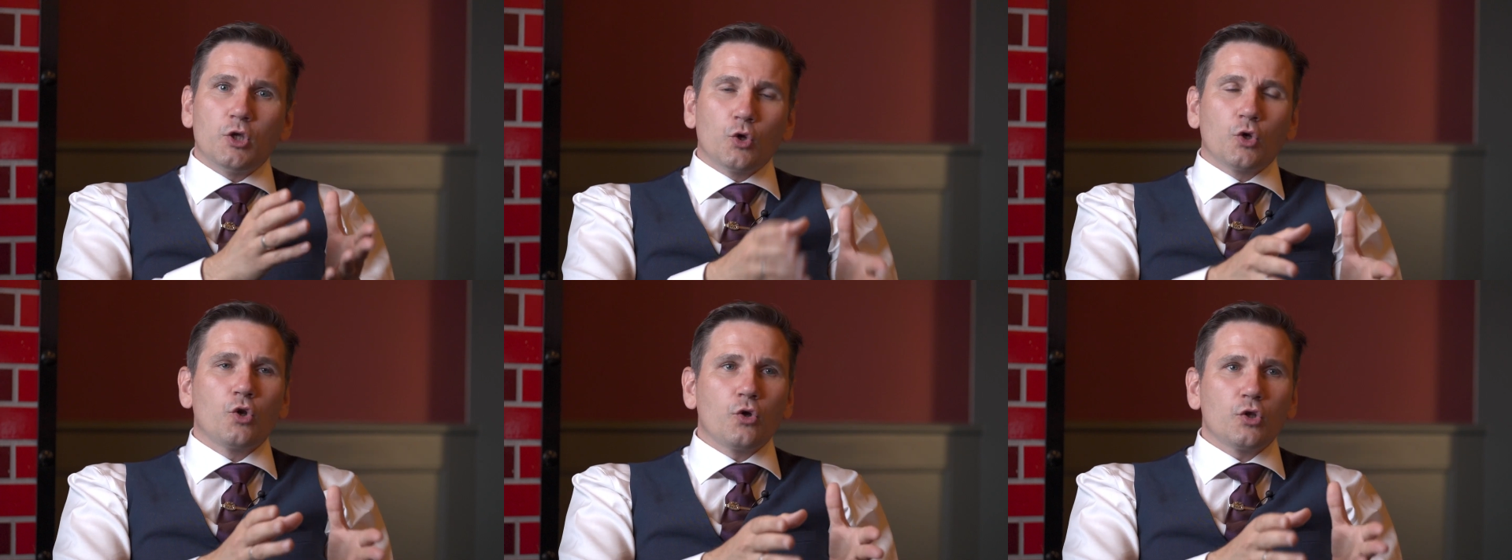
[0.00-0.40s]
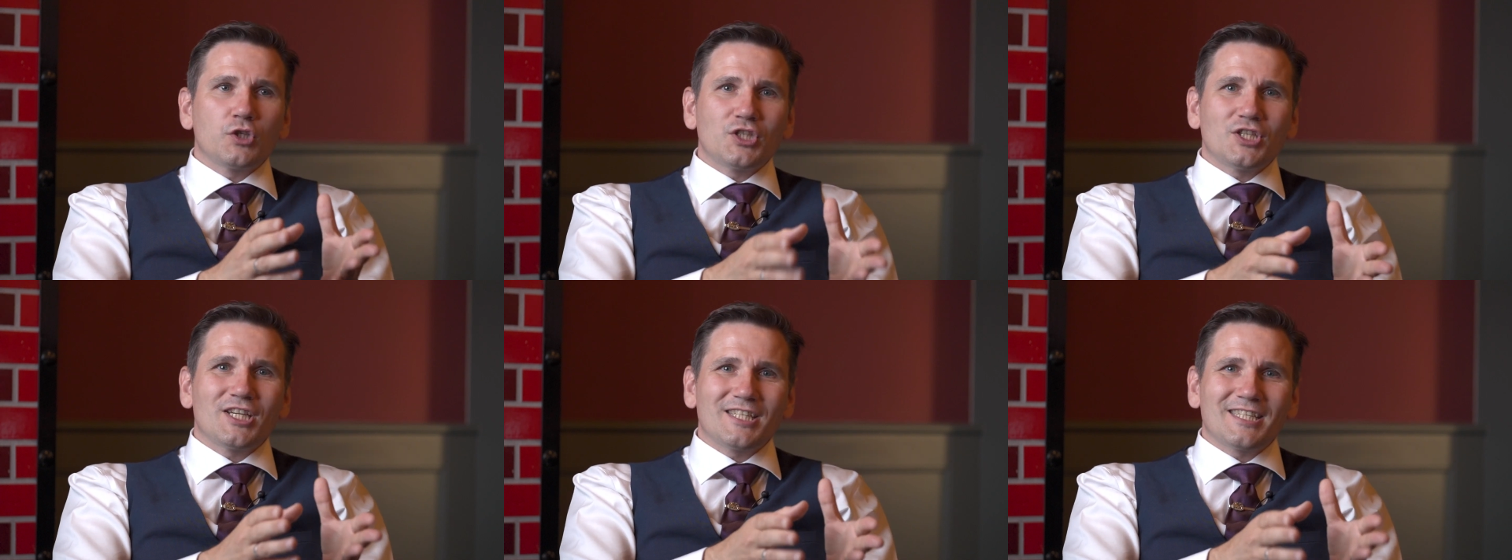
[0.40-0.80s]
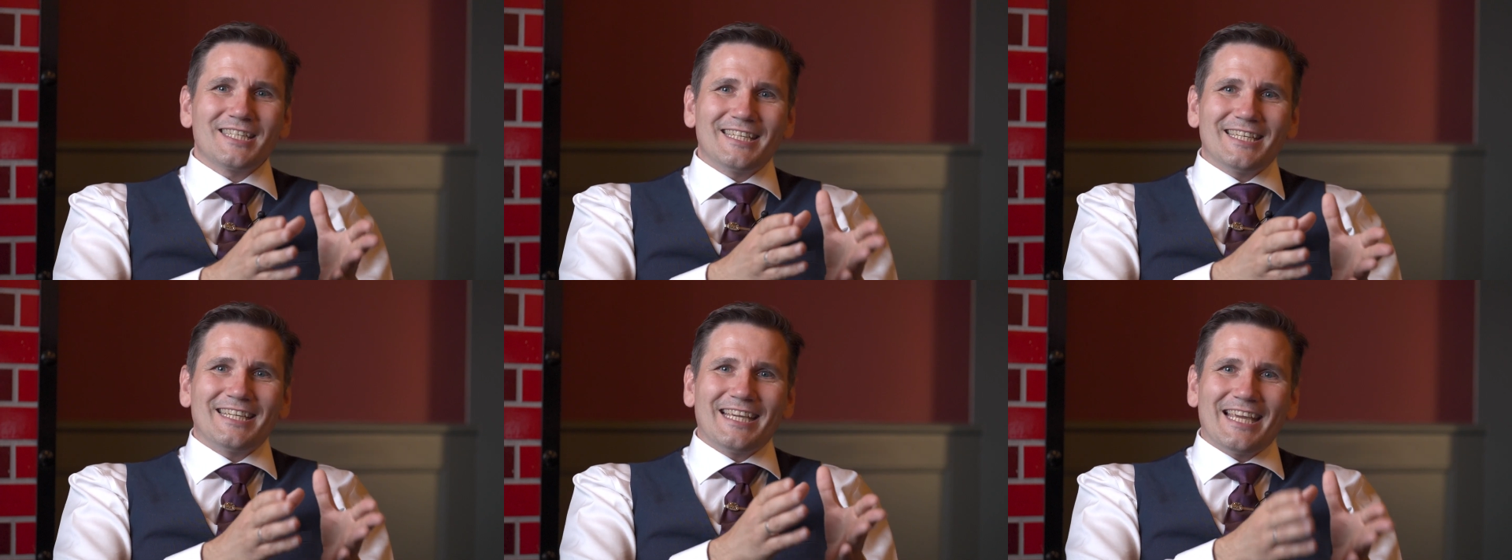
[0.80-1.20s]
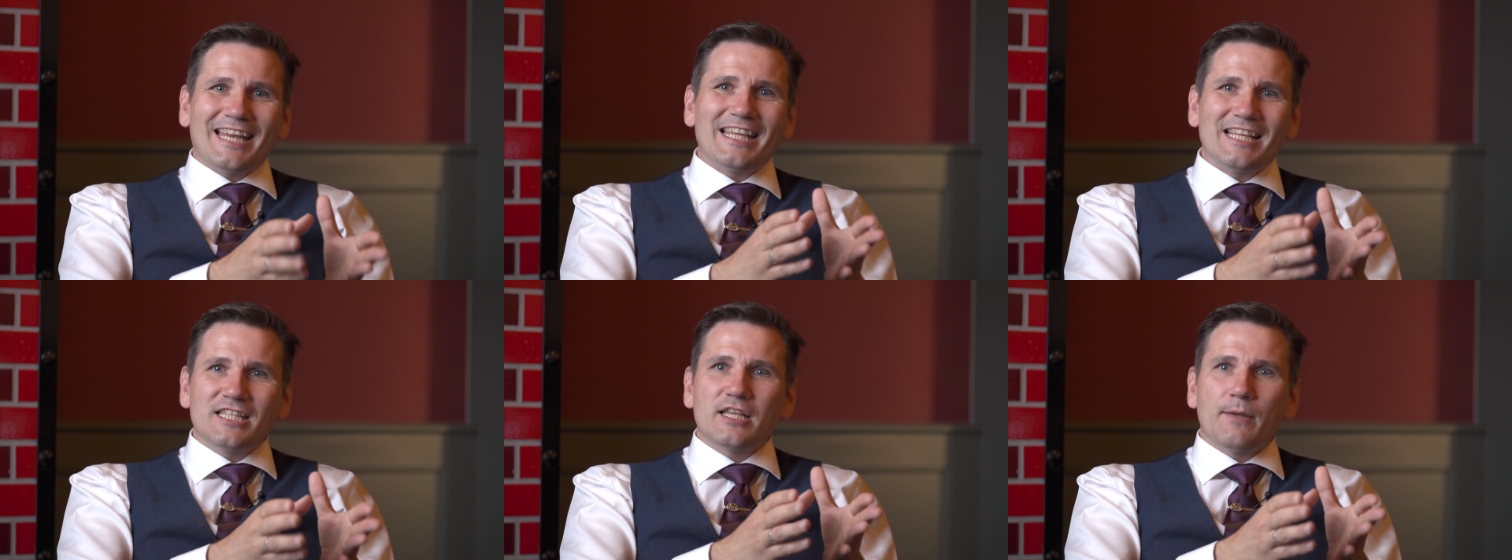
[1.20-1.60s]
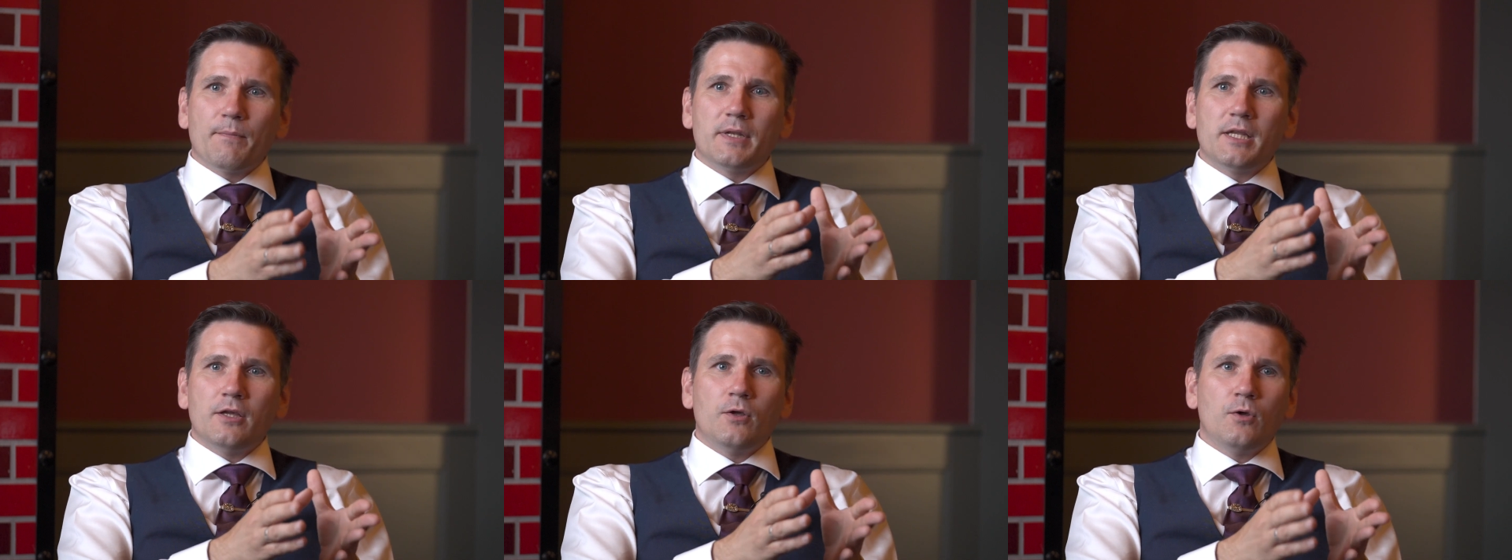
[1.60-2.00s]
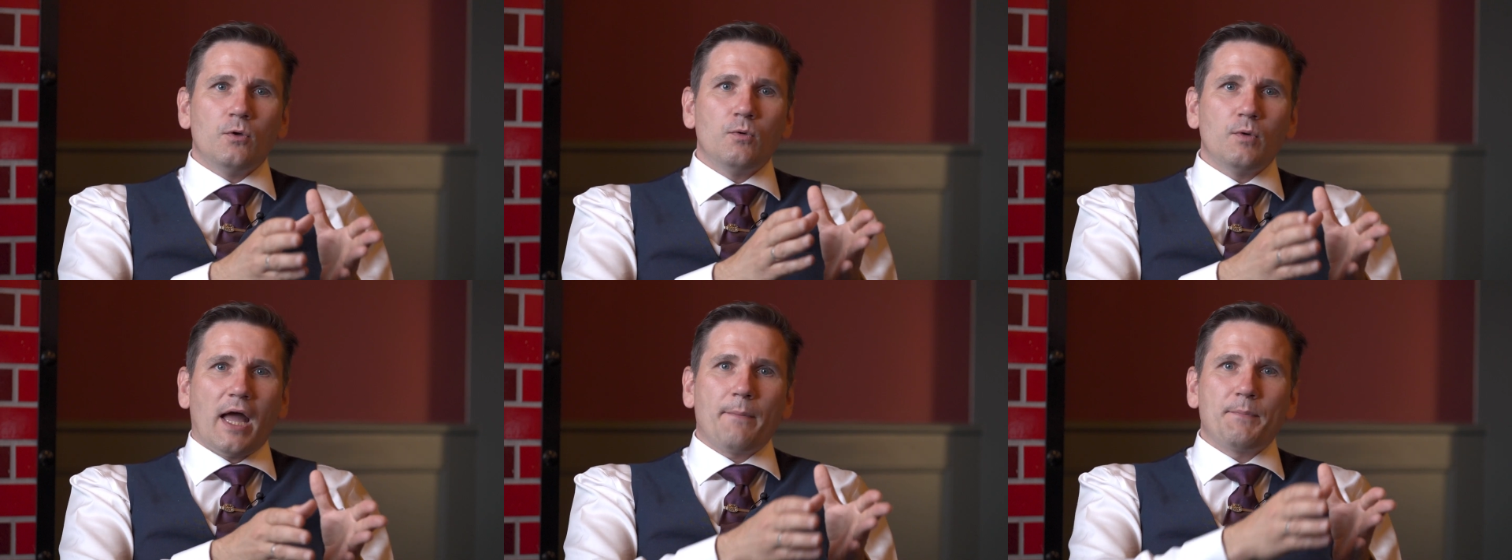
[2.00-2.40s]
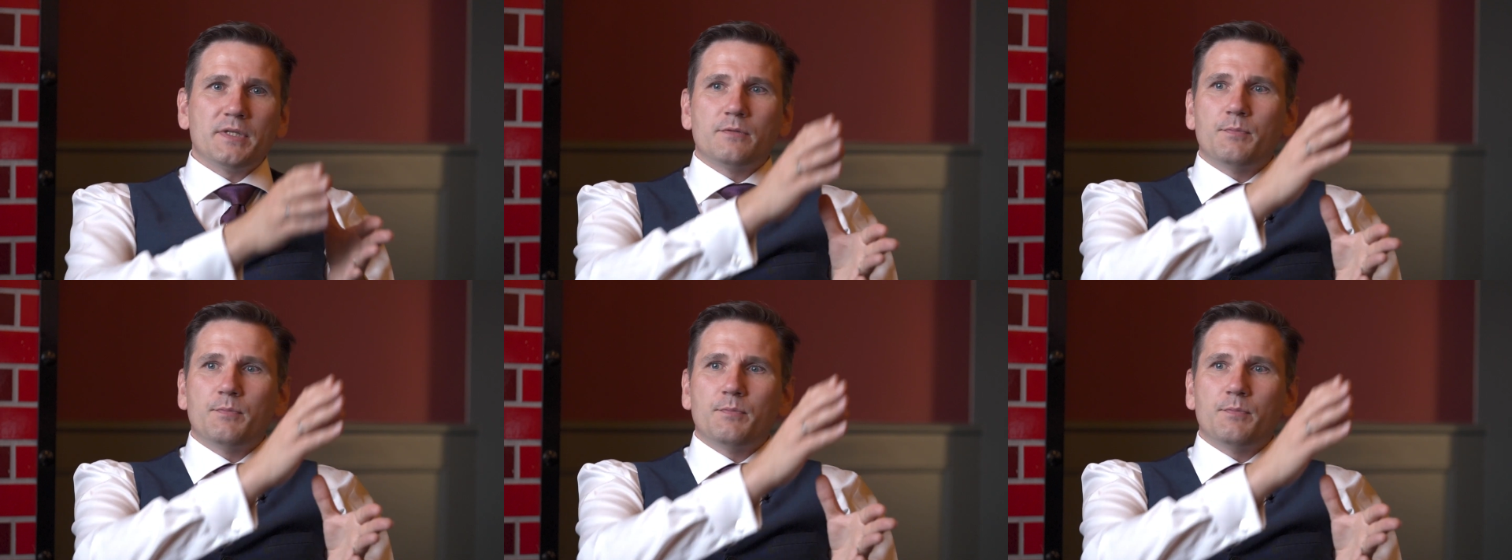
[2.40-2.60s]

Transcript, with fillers: you're not just getting somebody who happens